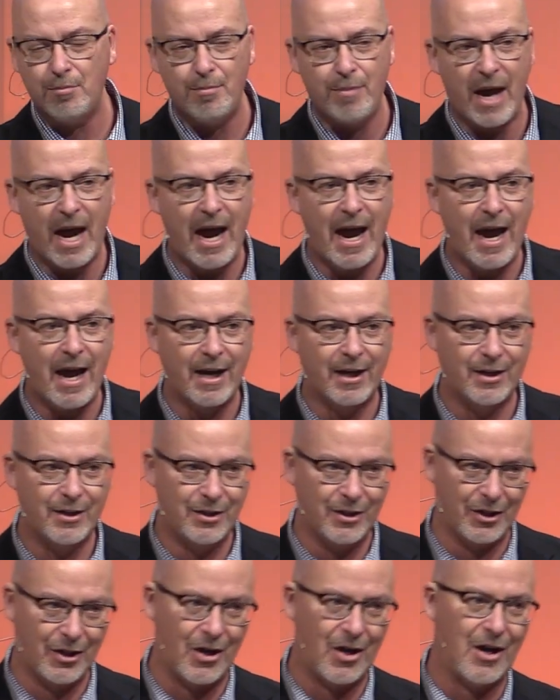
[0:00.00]
back
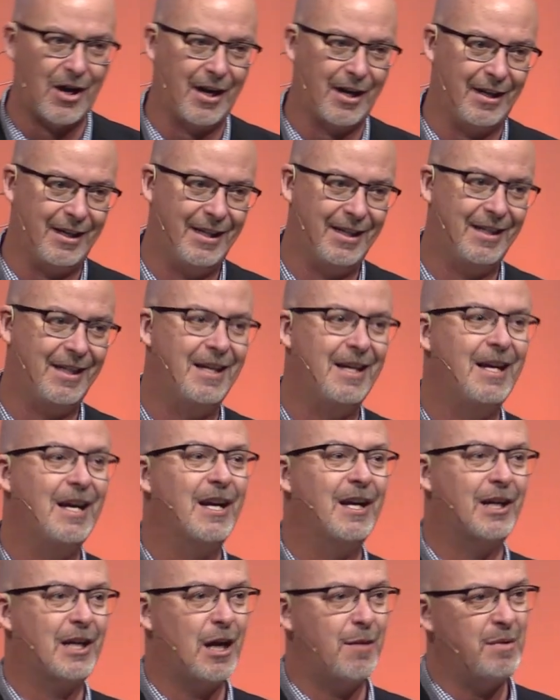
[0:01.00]
to God,
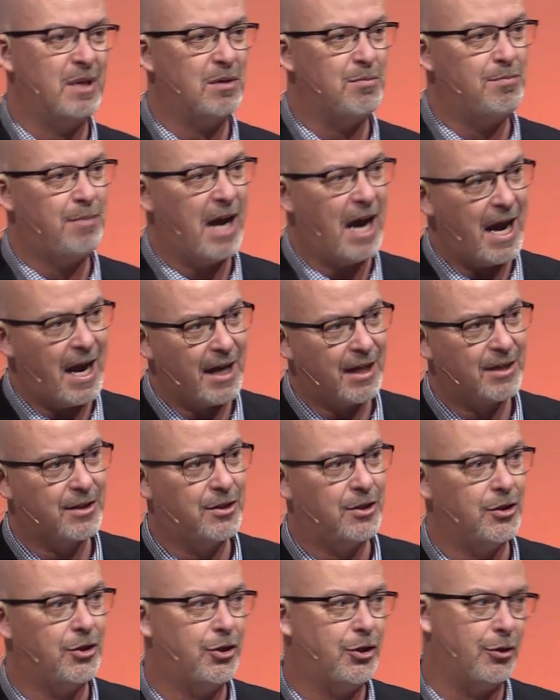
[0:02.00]
coming back
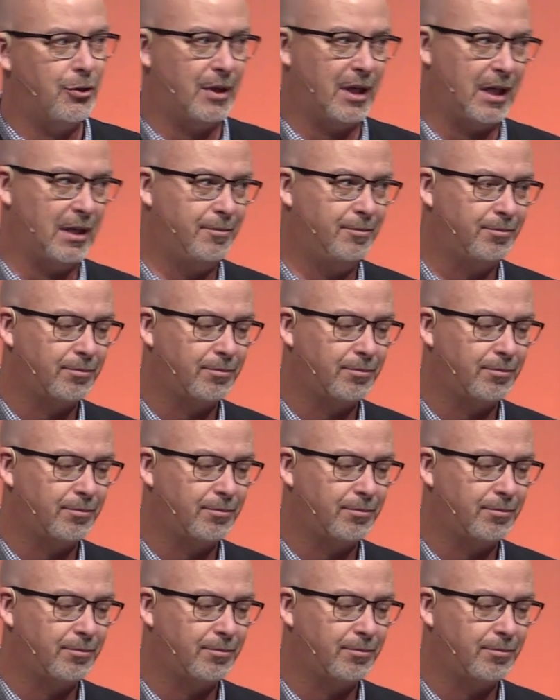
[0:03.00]
to Judah,